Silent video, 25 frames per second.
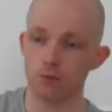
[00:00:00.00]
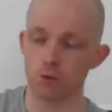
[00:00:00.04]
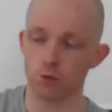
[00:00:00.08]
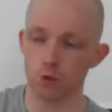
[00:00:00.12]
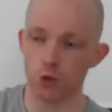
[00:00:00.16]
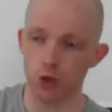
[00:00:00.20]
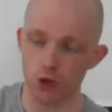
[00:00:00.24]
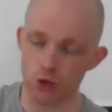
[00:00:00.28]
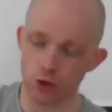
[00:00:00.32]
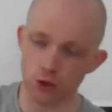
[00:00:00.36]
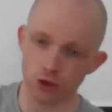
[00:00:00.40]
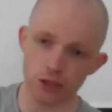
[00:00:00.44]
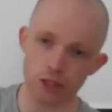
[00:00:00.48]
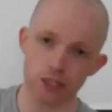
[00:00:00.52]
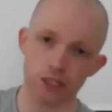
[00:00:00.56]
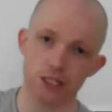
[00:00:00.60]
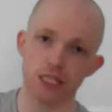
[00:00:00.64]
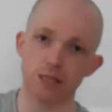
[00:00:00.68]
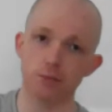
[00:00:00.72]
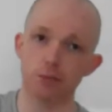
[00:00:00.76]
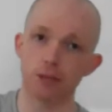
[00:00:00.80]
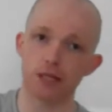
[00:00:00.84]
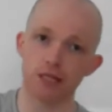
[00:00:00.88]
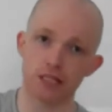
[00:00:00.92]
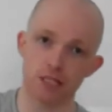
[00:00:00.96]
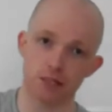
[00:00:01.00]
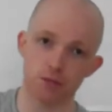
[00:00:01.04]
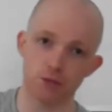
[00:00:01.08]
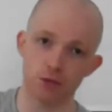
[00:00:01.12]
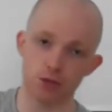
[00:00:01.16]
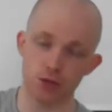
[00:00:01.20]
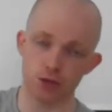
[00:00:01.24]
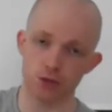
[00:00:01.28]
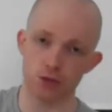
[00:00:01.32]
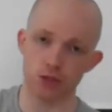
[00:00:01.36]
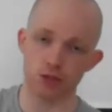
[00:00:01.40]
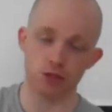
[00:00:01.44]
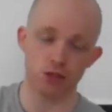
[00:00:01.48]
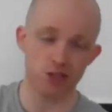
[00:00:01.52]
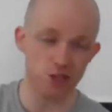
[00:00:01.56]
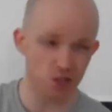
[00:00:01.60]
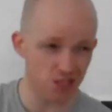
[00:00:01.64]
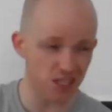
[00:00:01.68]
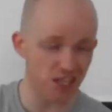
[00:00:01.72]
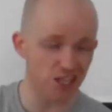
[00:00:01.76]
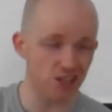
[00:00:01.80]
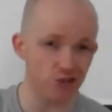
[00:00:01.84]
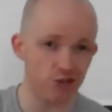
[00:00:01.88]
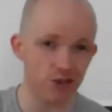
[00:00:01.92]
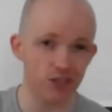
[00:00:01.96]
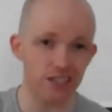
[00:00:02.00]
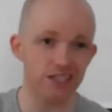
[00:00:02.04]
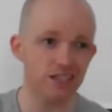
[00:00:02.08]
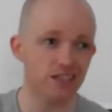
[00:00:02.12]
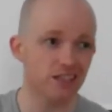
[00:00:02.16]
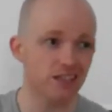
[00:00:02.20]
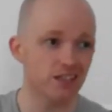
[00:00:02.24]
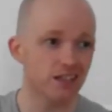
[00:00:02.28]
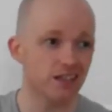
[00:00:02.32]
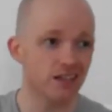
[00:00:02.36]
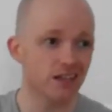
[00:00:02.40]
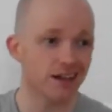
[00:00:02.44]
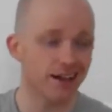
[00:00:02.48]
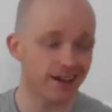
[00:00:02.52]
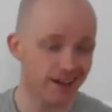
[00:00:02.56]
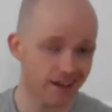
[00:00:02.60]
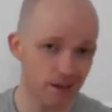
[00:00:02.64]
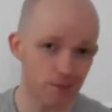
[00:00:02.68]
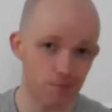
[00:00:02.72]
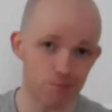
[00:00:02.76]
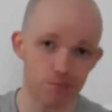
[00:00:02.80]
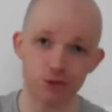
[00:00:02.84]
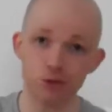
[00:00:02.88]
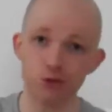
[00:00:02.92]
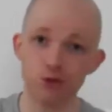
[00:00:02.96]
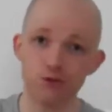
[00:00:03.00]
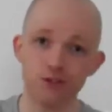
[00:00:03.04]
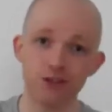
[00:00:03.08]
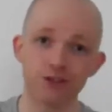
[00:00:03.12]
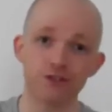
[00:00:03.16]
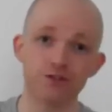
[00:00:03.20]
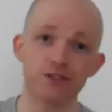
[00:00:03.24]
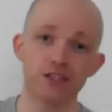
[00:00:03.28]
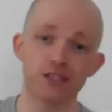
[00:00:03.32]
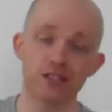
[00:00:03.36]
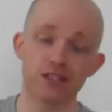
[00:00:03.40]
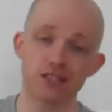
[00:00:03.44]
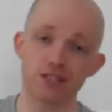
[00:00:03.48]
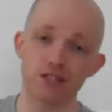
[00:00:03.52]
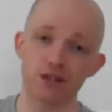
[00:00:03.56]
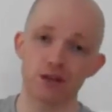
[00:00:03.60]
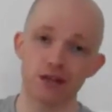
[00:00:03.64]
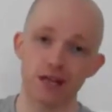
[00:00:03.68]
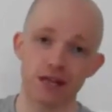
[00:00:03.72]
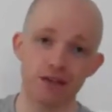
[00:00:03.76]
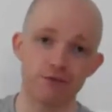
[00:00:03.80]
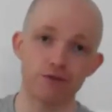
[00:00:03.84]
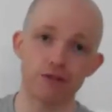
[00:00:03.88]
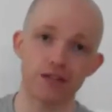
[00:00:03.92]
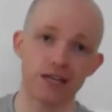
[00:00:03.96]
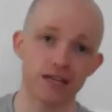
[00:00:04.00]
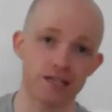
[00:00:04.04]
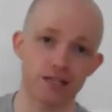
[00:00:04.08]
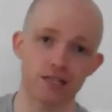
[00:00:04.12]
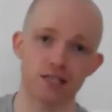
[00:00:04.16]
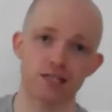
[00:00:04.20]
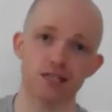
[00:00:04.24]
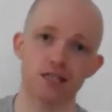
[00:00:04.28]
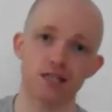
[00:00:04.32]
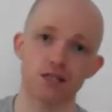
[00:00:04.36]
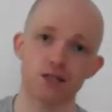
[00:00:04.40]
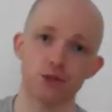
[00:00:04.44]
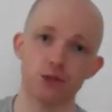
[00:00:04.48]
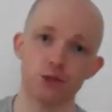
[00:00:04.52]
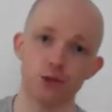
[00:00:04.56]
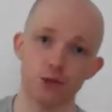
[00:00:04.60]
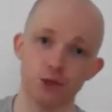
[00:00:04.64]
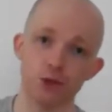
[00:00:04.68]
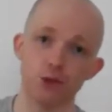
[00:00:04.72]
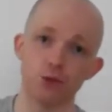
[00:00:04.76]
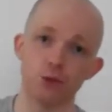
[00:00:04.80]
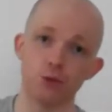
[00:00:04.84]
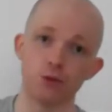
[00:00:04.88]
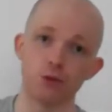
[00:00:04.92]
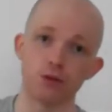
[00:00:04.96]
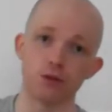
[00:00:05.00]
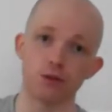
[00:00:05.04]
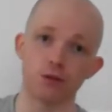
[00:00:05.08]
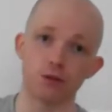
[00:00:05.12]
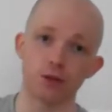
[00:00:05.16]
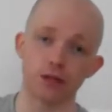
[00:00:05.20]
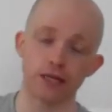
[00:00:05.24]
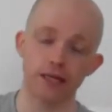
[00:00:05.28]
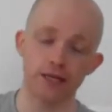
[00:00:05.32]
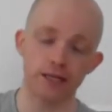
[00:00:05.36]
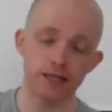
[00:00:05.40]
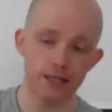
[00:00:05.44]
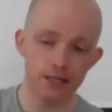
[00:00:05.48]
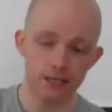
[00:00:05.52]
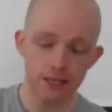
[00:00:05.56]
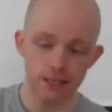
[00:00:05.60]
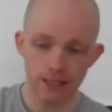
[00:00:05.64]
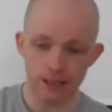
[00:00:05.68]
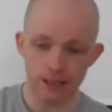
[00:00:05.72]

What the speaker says: work all the stabilizer muscles, and just generally improve your fitness on every exercise you do, okay?